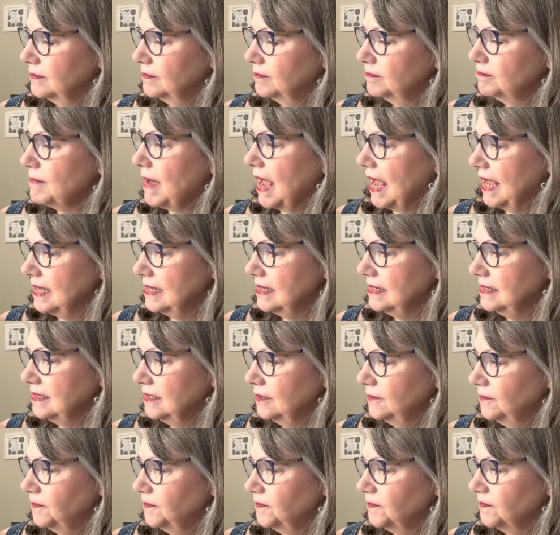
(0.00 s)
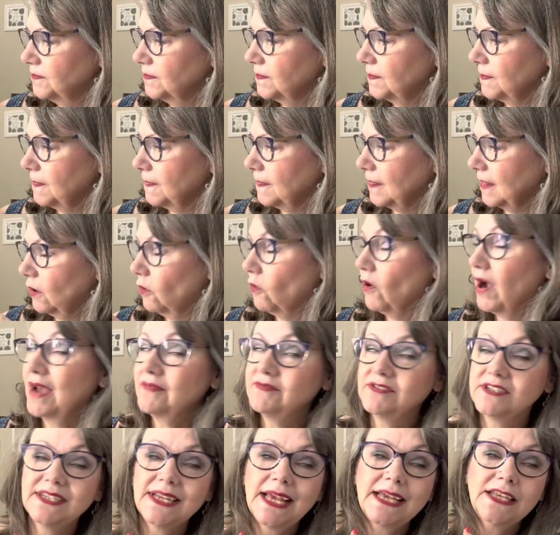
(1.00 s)
made, or I
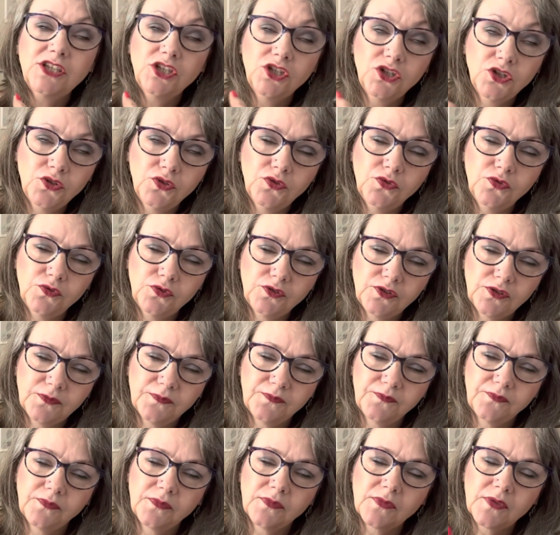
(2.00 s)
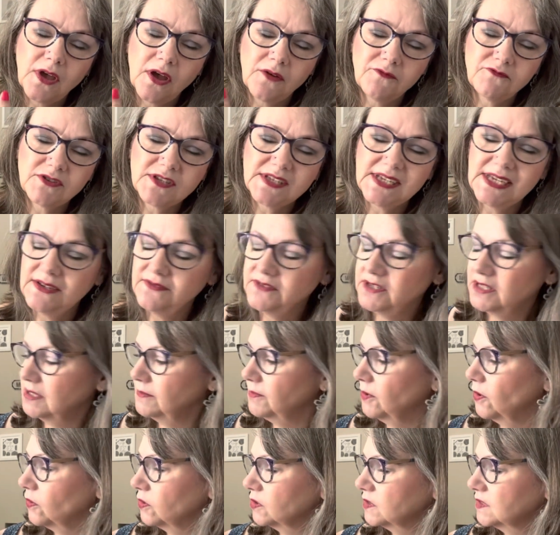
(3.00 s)
haven't yet used, that I've received in the
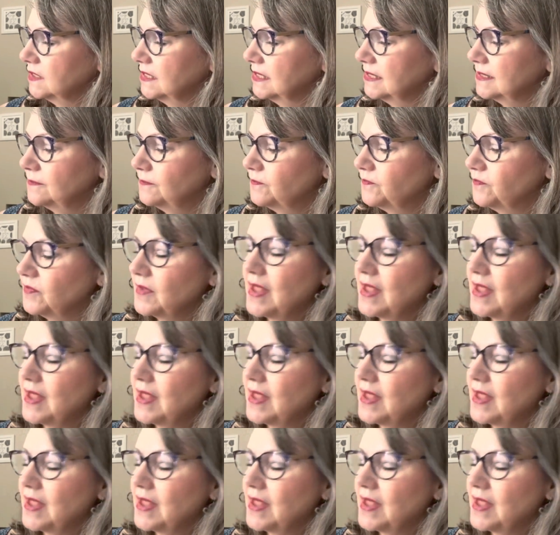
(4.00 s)
boxes.